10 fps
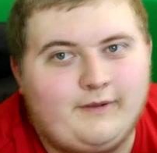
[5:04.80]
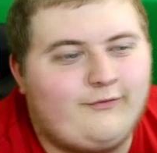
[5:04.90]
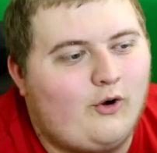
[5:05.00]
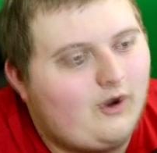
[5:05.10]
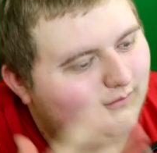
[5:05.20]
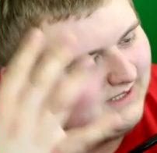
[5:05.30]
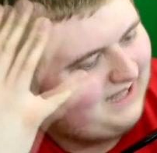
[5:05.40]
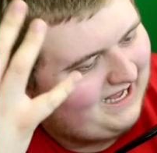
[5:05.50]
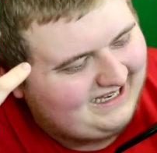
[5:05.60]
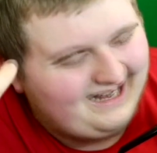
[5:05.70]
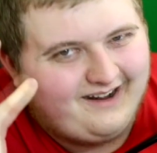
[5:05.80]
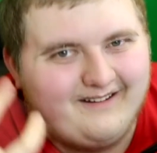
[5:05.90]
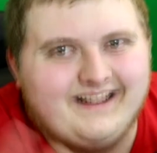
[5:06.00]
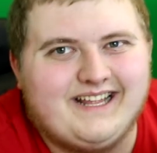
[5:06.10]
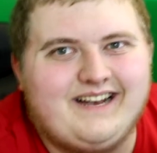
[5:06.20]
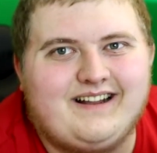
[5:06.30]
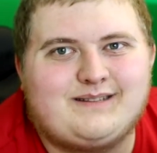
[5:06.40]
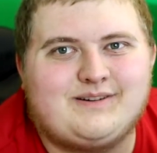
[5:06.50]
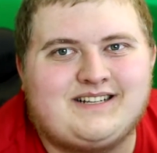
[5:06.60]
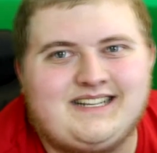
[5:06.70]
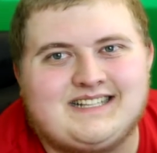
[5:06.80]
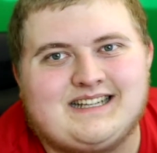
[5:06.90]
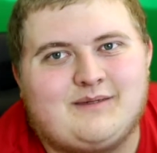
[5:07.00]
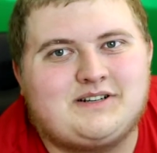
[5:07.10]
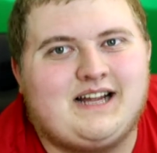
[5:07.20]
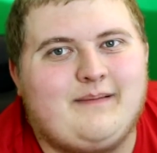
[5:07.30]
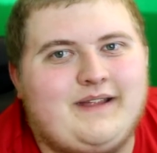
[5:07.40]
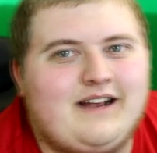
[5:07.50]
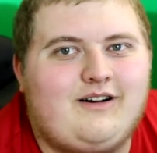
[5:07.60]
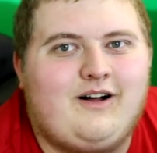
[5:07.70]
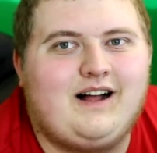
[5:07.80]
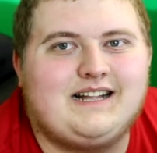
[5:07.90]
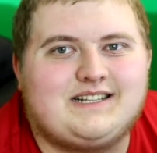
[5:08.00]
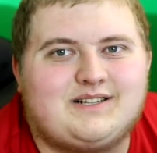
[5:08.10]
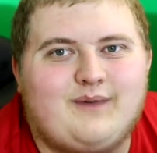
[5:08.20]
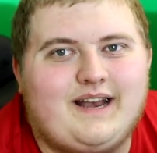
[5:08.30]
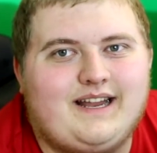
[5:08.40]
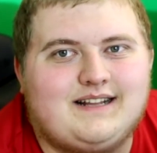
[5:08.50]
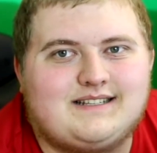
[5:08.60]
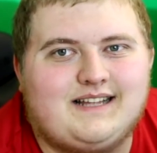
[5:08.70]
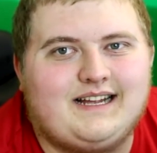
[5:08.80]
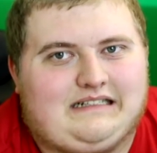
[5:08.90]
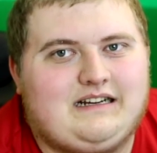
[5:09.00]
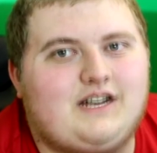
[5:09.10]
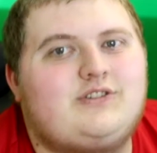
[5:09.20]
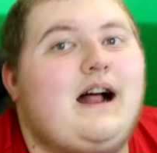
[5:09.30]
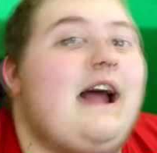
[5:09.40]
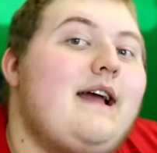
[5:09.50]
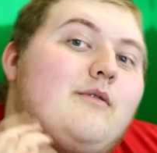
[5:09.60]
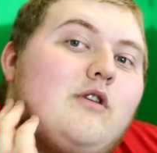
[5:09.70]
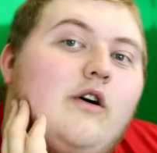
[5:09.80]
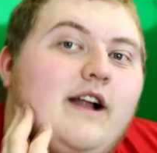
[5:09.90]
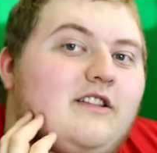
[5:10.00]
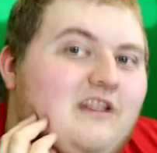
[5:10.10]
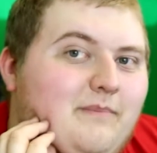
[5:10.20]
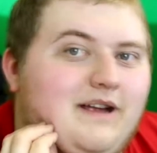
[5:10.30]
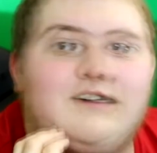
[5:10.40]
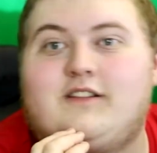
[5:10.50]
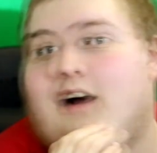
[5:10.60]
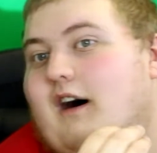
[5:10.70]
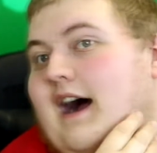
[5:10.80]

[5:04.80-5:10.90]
Before it was like, you know, especially in the summertime, you get all hot and sweaty and it's like not as... I am growing out the beard though.